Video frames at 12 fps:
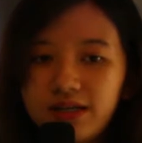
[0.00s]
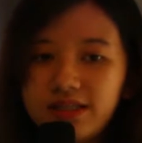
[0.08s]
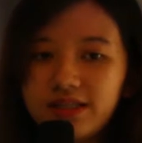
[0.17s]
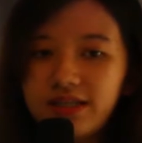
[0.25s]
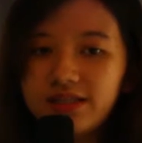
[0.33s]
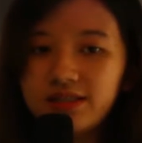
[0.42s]

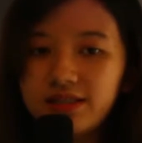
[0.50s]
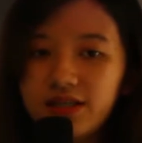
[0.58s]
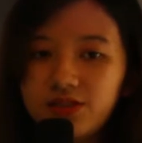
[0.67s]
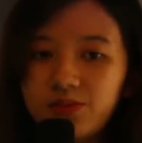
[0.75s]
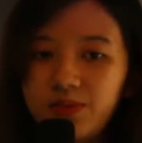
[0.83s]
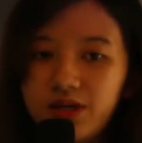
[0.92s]
contains
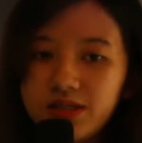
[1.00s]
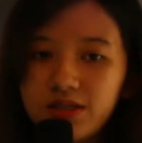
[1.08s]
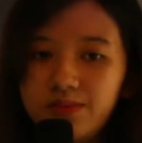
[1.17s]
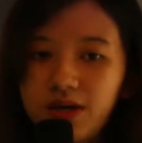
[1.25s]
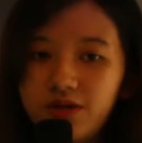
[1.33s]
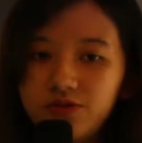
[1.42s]

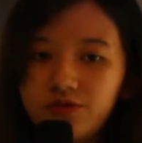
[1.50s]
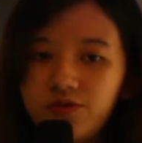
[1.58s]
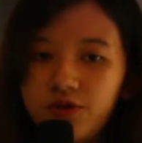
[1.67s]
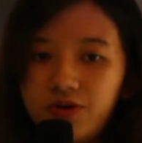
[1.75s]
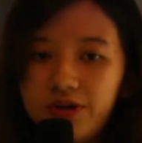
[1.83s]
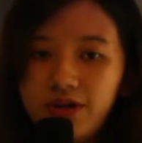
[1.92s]
cytoplasm,
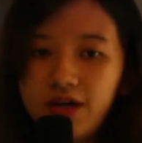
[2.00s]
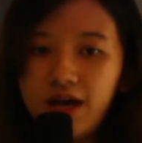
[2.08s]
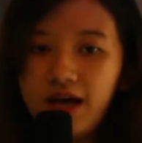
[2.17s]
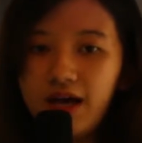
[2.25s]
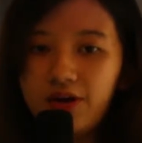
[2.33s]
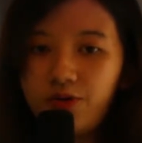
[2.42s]
isophoric
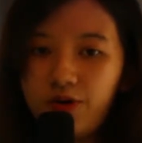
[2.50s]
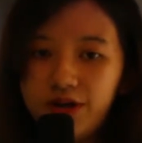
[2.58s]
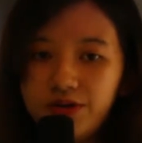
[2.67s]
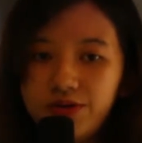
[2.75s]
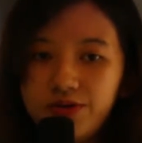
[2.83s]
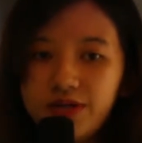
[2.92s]

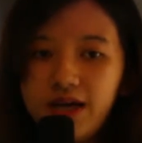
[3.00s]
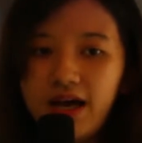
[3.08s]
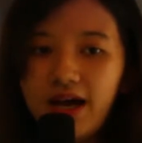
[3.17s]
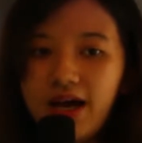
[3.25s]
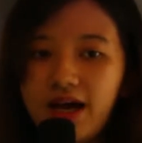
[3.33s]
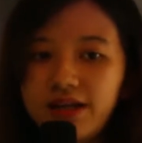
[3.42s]
granules,
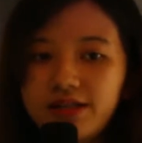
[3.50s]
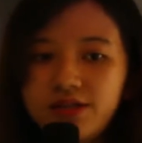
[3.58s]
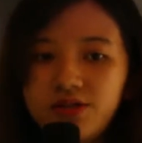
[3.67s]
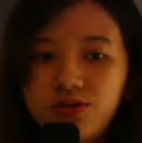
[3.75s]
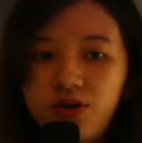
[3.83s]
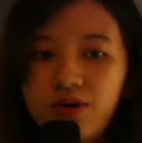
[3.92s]
and it
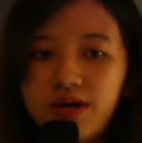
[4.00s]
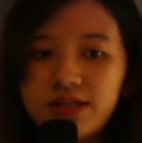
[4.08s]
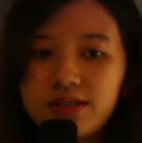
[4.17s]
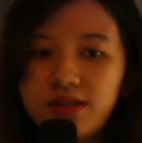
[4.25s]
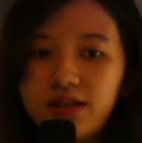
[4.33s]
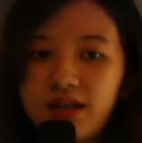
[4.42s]
is known
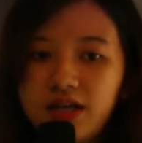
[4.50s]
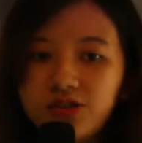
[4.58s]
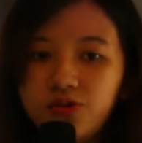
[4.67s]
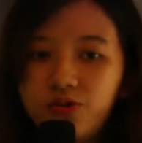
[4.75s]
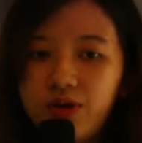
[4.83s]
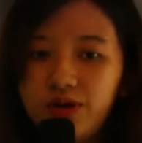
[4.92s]
as the
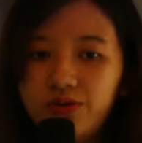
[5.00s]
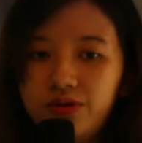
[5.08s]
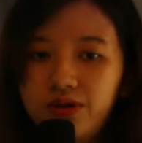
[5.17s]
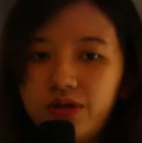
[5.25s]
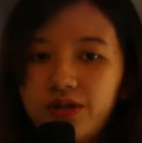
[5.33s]
large granular